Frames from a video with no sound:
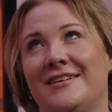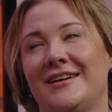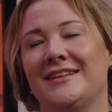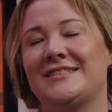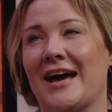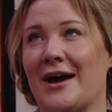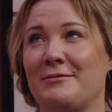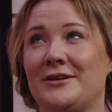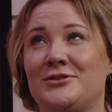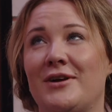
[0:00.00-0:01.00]
It's hard
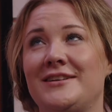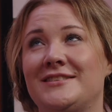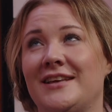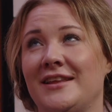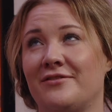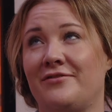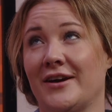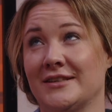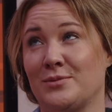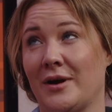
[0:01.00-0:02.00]
because you are just saying the
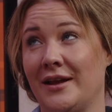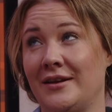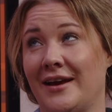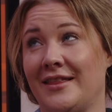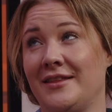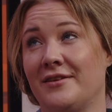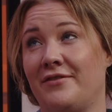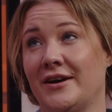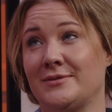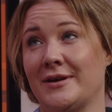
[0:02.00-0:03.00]
first one. I think the
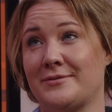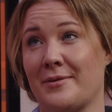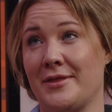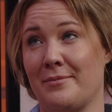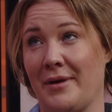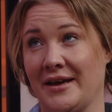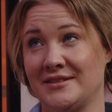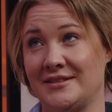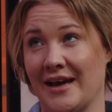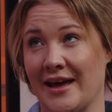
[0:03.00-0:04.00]
first one's probably the
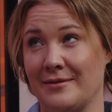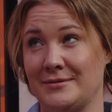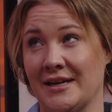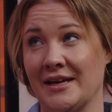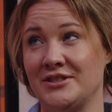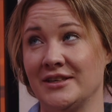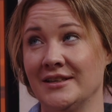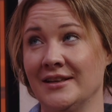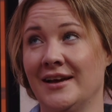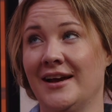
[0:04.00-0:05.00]
best
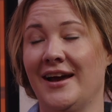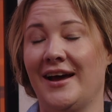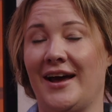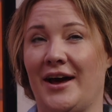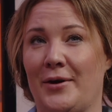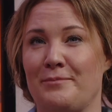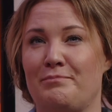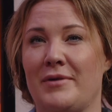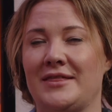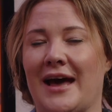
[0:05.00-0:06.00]
adaptation.
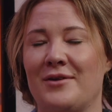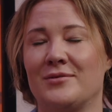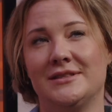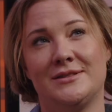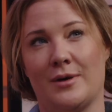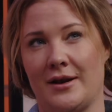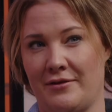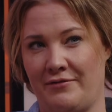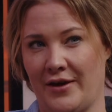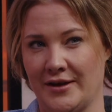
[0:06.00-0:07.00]
But that was one of
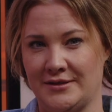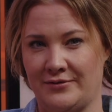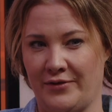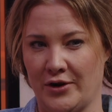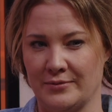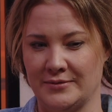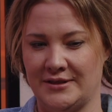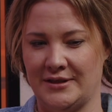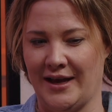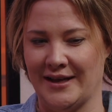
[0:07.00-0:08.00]
the first
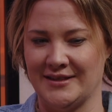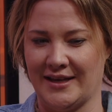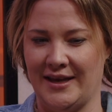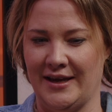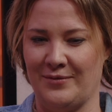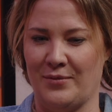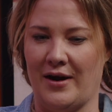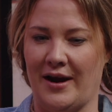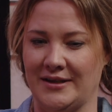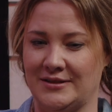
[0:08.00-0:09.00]
films as a kid where
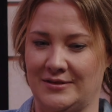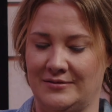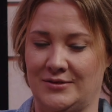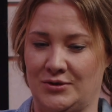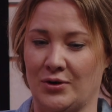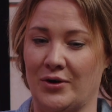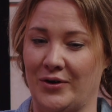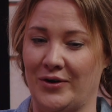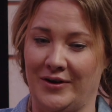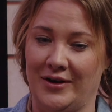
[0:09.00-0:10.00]
I
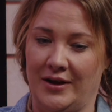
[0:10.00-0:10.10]
saw,